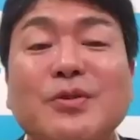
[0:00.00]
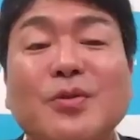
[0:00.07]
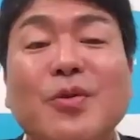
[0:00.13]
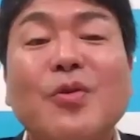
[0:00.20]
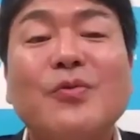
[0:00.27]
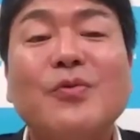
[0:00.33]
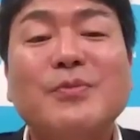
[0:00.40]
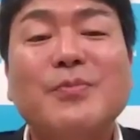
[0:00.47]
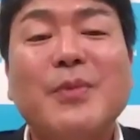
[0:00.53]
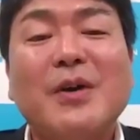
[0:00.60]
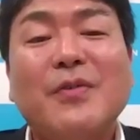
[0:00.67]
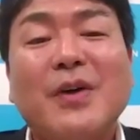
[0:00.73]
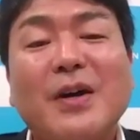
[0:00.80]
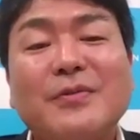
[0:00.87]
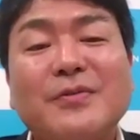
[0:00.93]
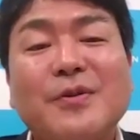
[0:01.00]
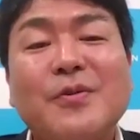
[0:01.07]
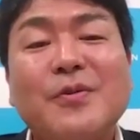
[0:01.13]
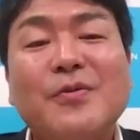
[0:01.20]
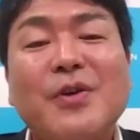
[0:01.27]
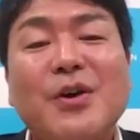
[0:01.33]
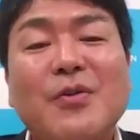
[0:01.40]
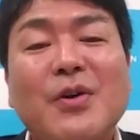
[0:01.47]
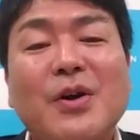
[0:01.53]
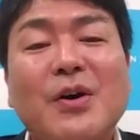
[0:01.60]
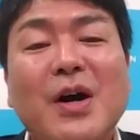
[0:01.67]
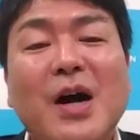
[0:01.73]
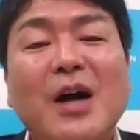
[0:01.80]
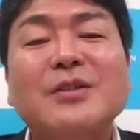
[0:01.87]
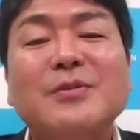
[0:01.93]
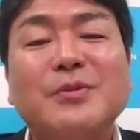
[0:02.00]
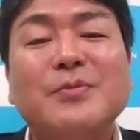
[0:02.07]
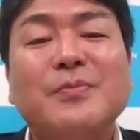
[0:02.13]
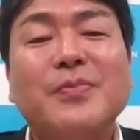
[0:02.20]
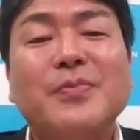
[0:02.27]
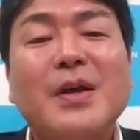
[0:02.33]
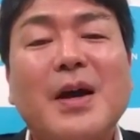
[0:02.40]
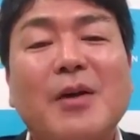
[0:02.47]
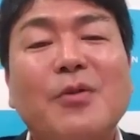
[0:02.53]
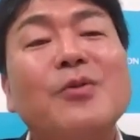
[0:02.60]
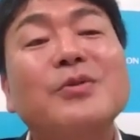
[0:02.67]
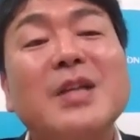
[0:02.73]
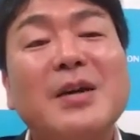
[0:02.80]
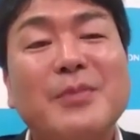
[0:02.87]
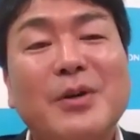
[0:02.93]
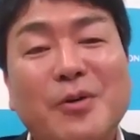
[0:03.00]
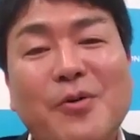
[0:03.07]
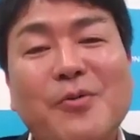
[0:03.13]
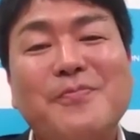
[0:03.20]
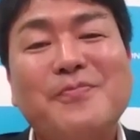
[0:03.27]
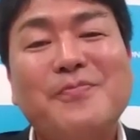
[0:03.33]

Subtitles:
go with my wife on our honeymoon a long time ago.